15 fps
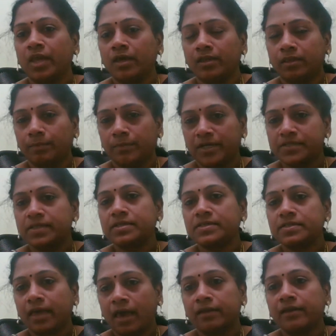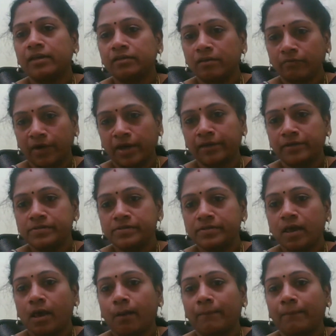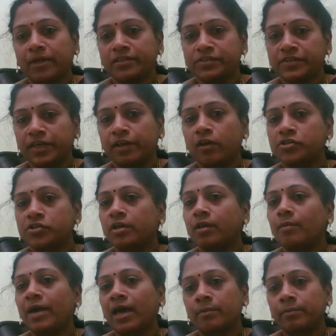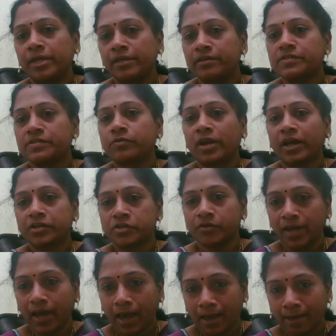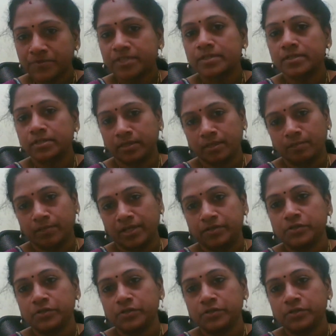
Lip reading: The person is carrying the virus, but the serological parameters are actually absent in the blood.